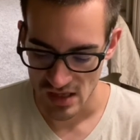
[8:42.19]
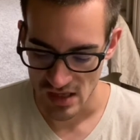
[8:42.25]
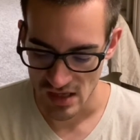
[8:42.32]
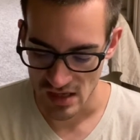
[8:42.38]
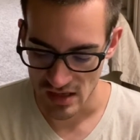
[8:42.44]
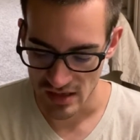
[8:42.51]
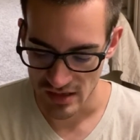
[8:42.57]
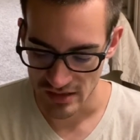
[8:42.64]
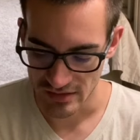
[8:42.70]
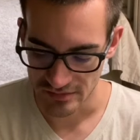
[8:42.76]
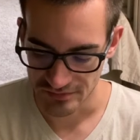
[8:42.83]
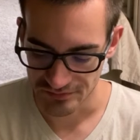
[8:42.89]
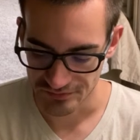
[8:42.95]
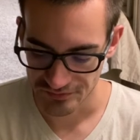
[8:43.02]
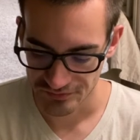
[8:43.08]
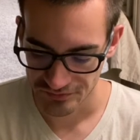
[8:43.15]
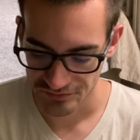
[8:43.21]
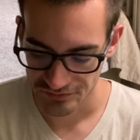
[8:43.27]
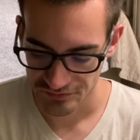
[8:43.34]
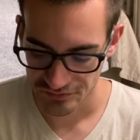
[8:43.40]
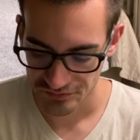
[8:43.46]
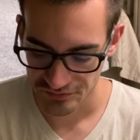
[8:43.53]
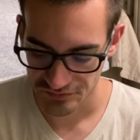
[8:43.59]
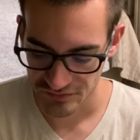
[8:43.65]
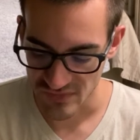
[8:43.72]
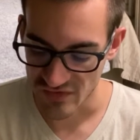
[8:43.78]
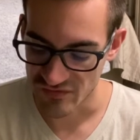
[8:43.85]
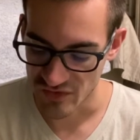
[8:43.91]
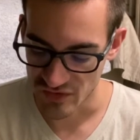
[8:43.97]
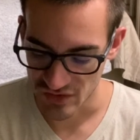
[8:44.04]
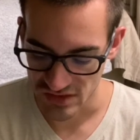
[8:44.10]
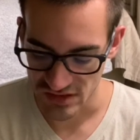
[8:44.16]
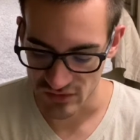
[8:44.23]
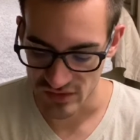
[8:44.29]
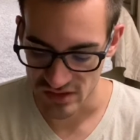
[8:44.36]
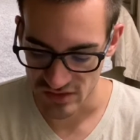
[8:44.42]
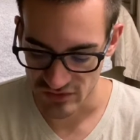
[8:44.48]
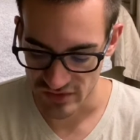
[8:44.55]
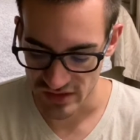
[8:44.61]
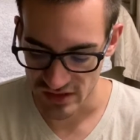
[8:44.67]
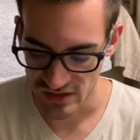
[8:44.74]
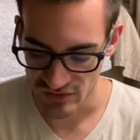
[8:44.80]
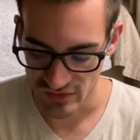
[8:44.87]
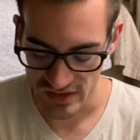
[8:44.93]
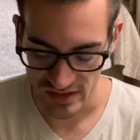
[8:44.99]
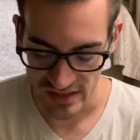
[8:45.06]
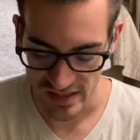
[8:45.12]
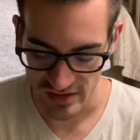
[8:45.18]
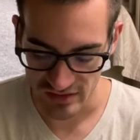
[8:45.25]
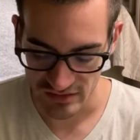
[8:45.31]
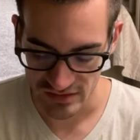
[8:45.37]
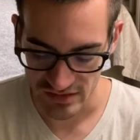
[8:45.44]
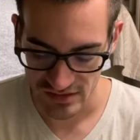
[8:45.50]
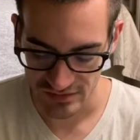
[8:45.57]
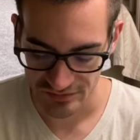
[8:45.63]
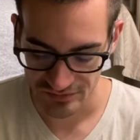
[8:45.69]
Focus on what is real and what counts.